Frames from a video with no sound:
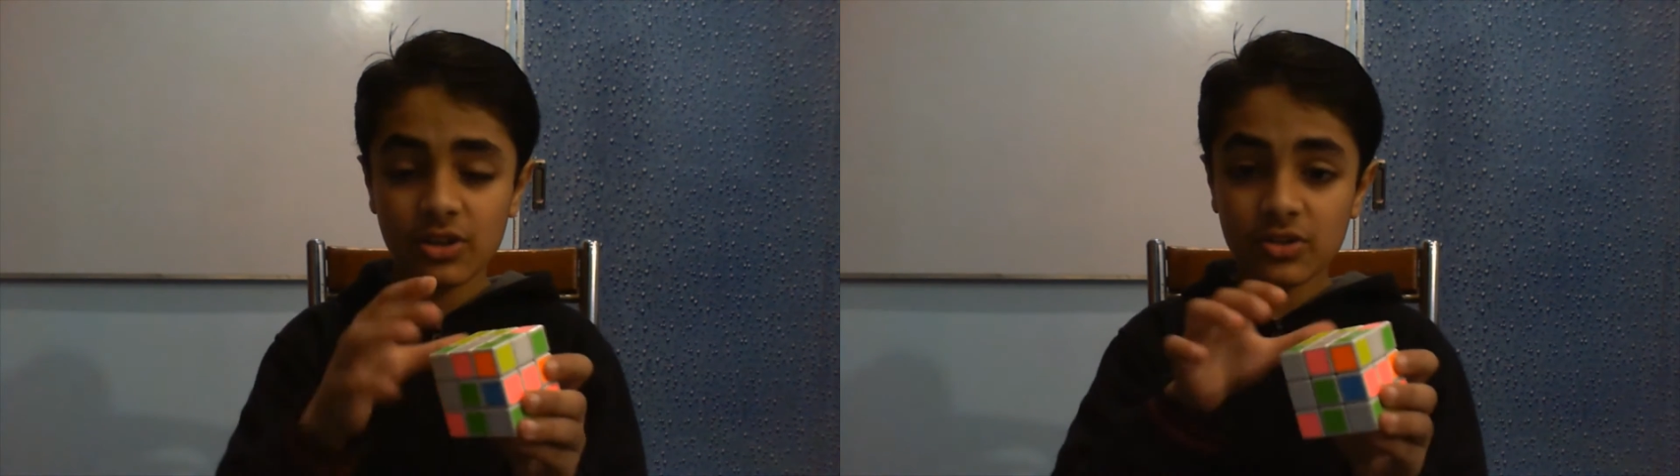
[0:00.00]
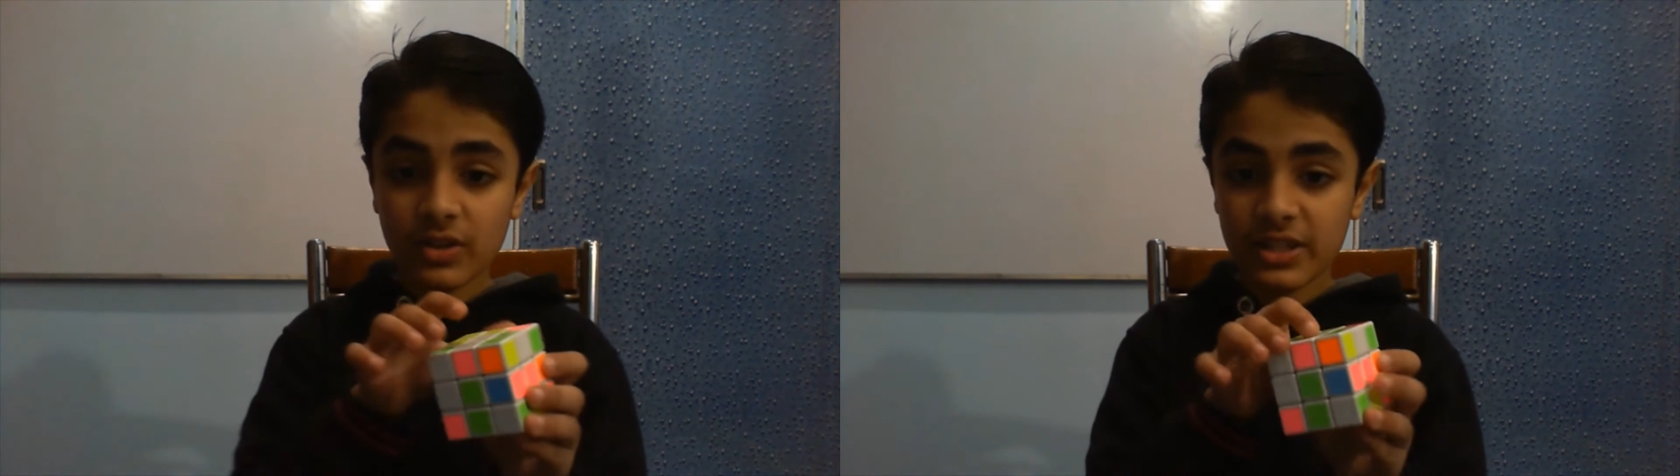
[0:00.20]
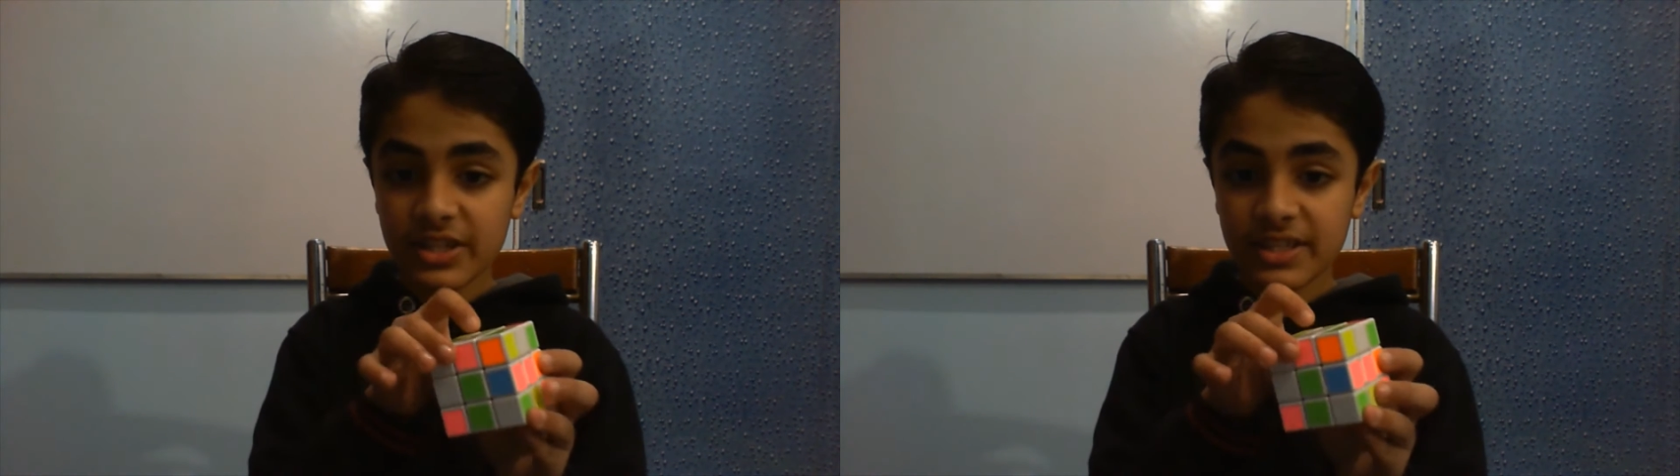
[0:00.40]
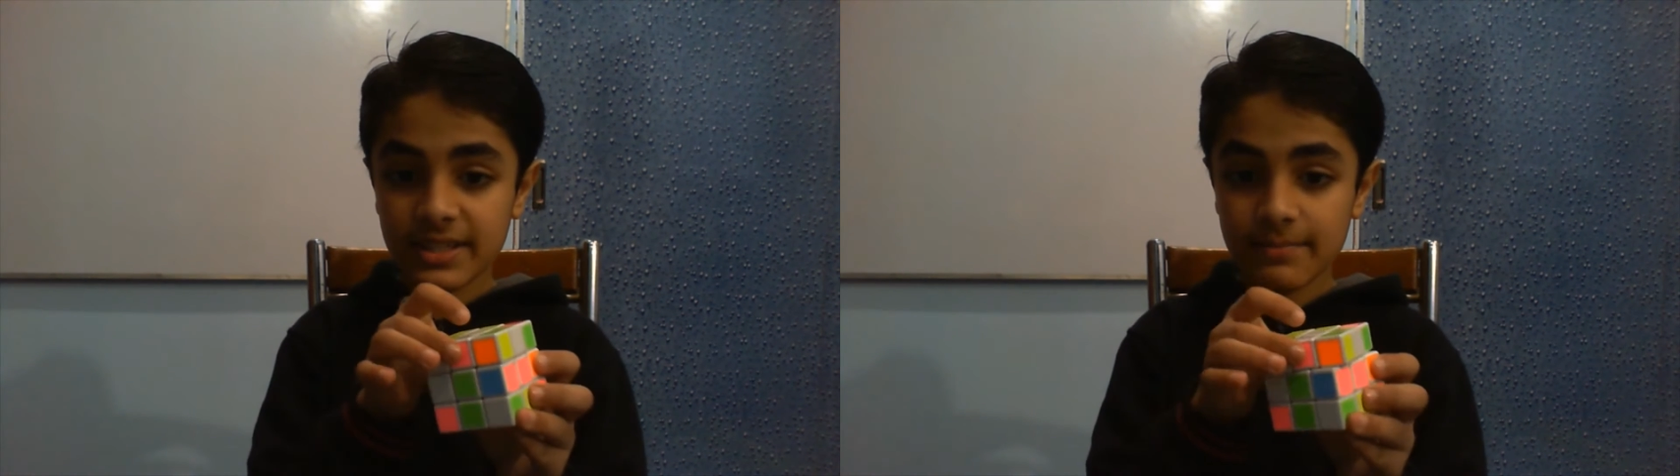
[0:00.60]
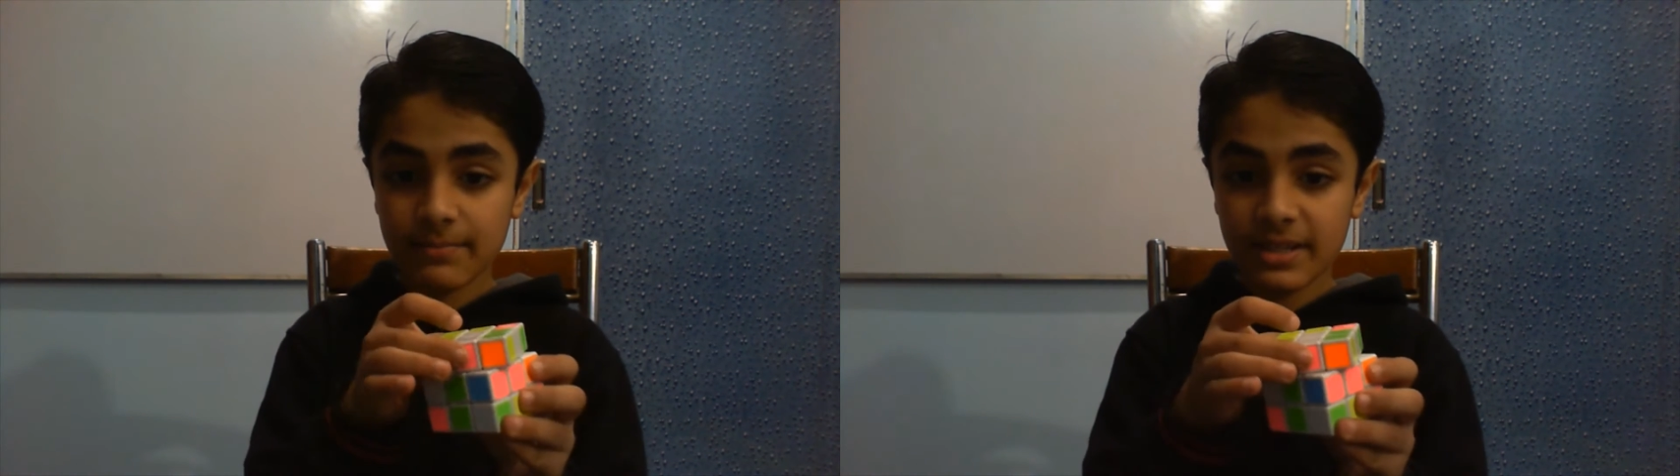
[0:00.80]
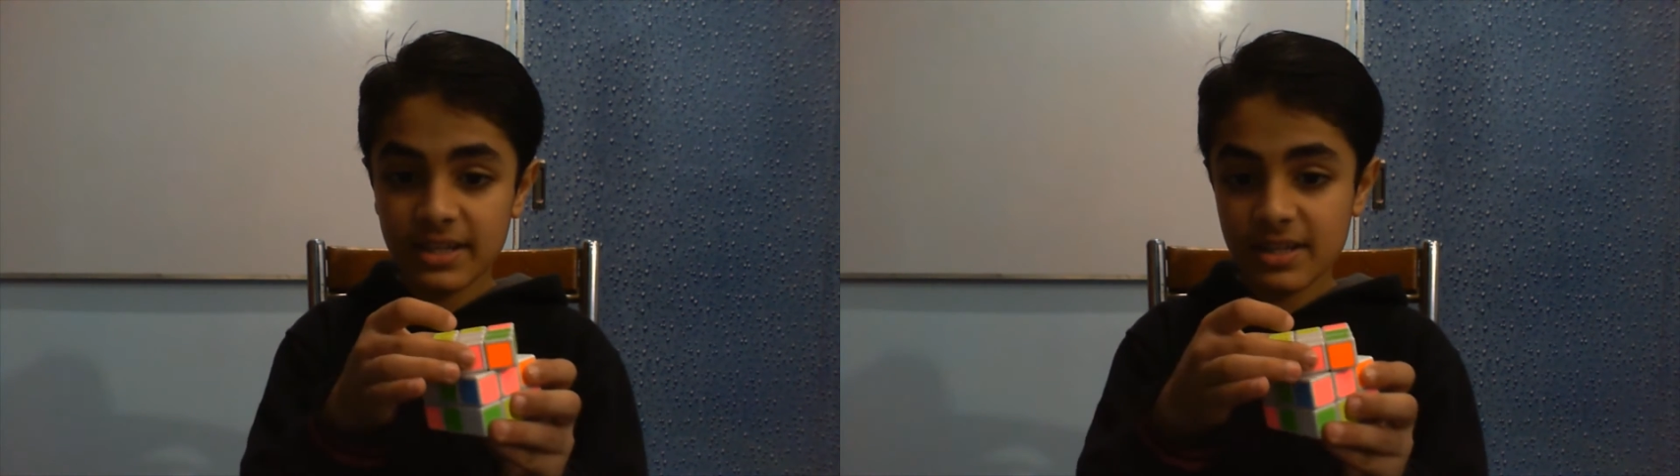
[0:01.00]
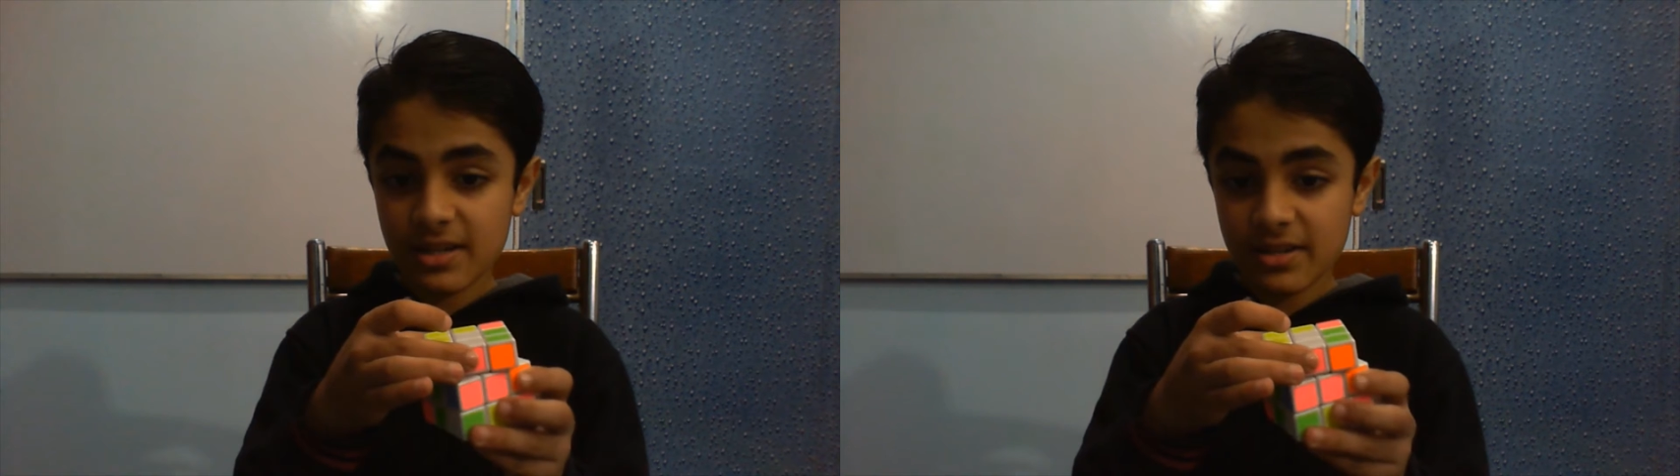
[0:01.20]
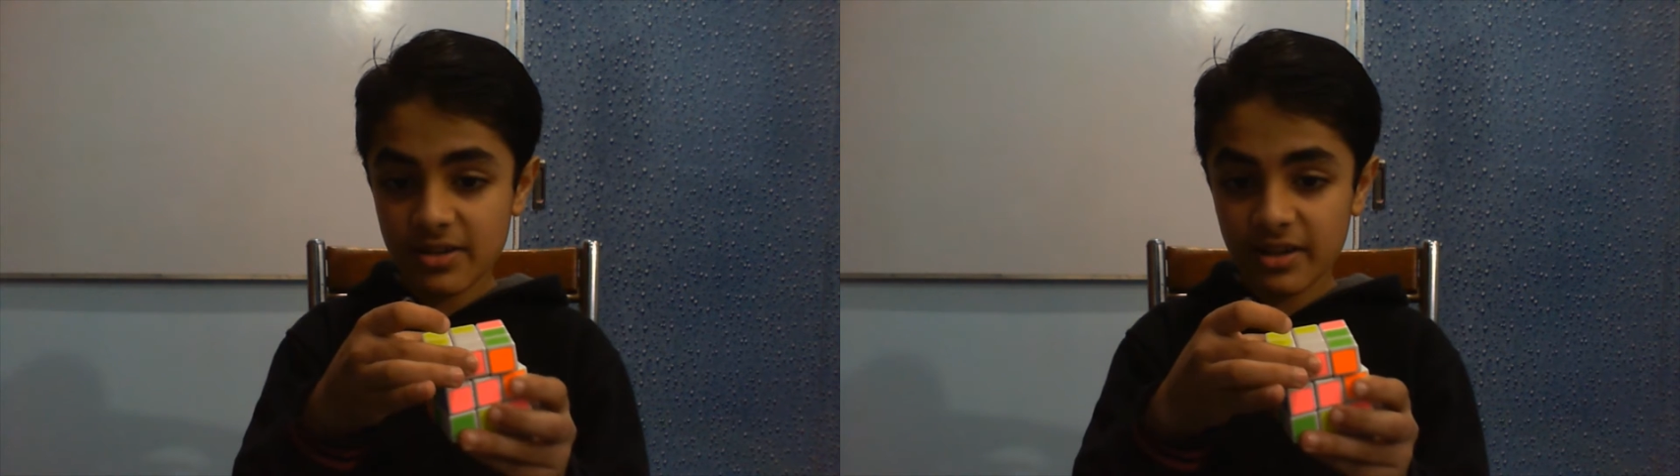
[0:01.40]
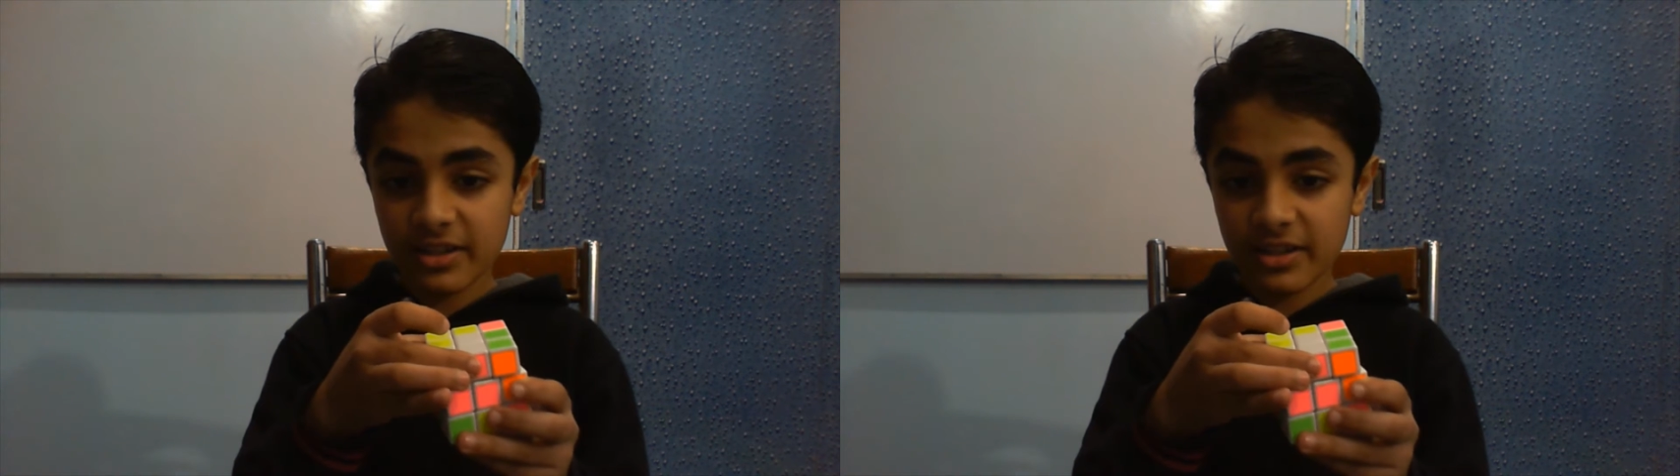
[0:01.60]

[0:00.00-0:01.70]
So I'll just simply turn